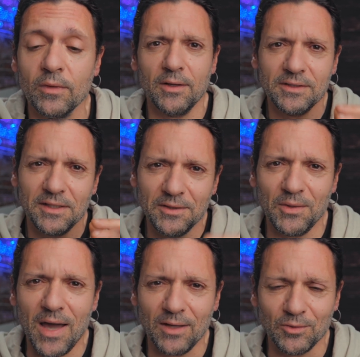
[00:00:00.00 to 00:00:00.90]
I'm gonna tell
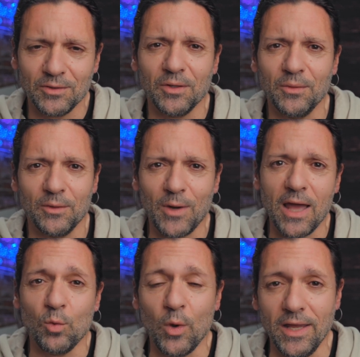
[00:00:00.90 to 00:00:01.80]
you how to do it
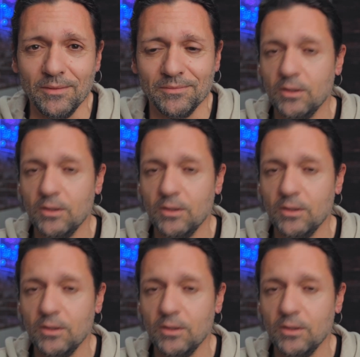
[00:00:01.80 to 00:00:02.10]
right away.